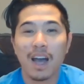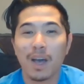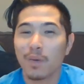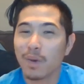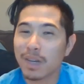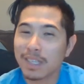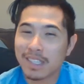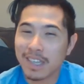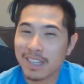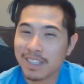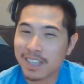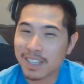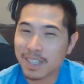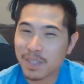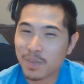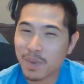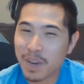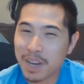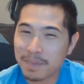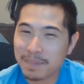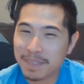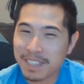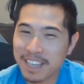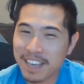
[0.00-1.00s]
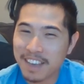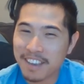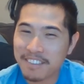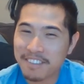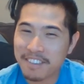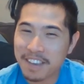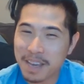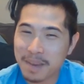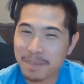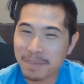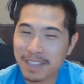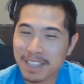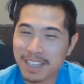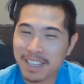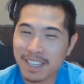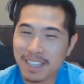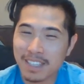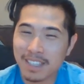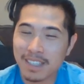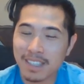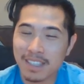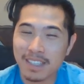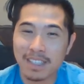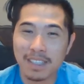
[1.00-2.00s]
Hi, West Essex YMCA
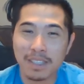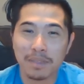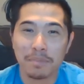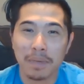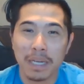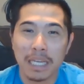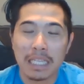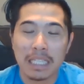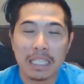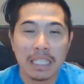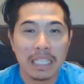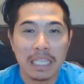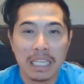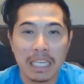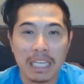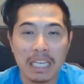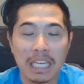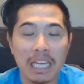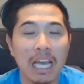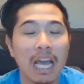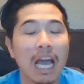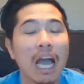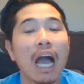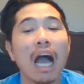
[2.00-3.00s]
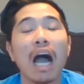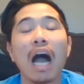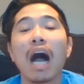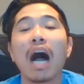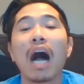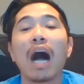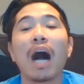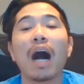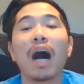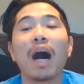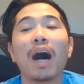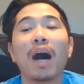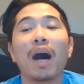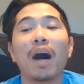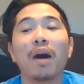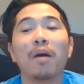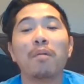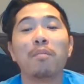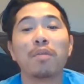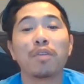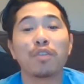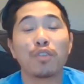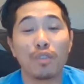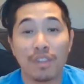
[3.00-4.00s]
families. This is Mike Lee,
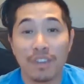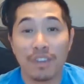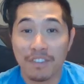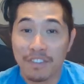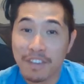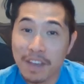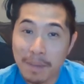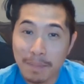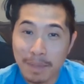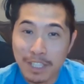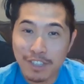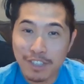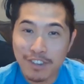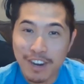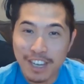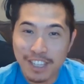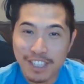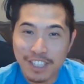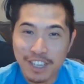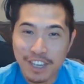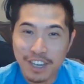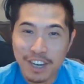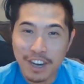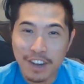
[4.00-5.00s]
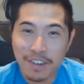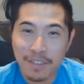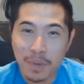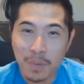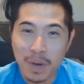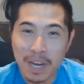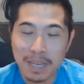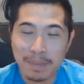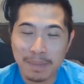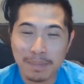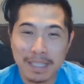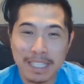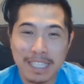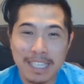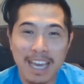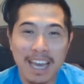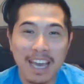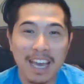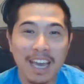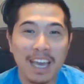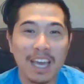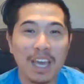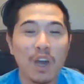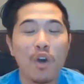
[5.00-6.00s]
Youth and Family Director of the
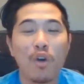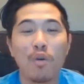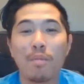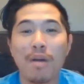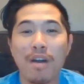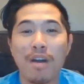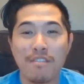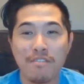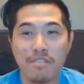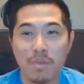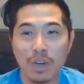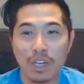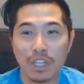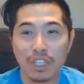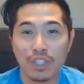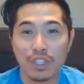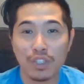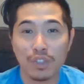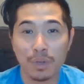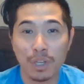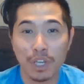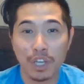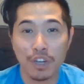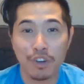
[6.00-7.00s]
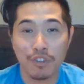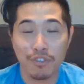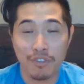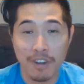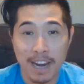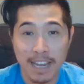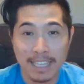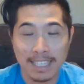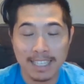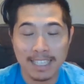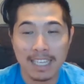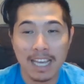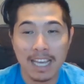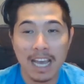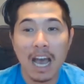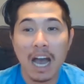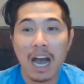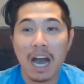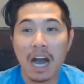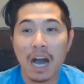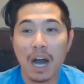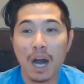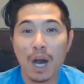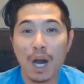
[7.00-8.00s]
YMCA. Hope everyone is doing great.
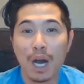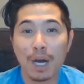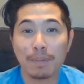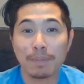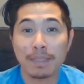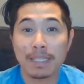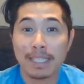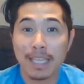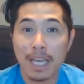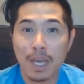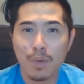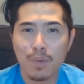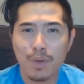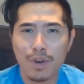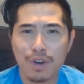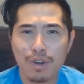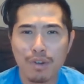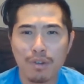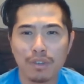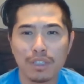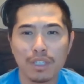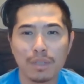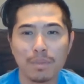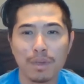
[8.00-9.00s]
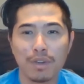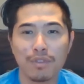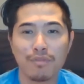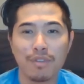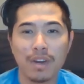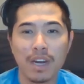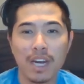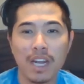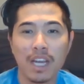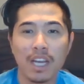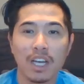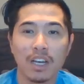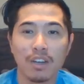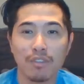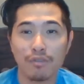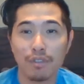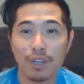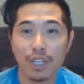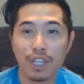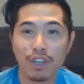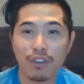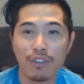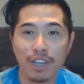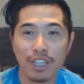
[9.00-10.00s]
Today we are going to be reading a
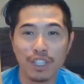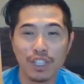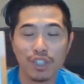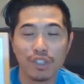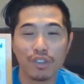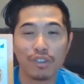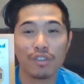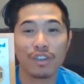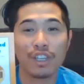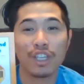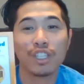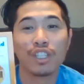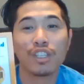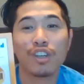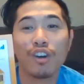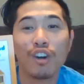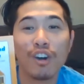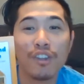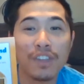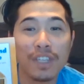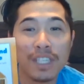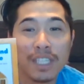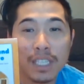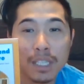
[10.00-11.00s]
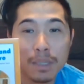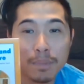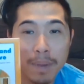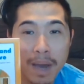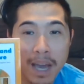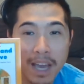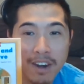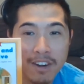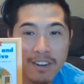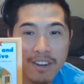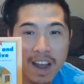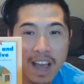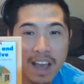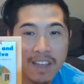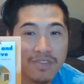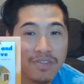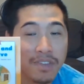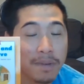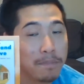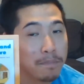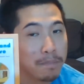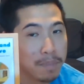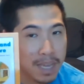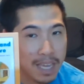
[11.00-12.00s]
really great story. It's called The Spider
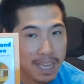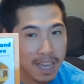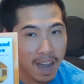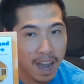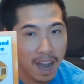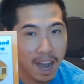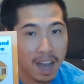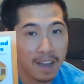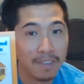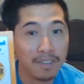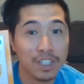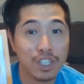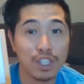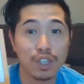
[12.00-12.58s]
and the Beehive.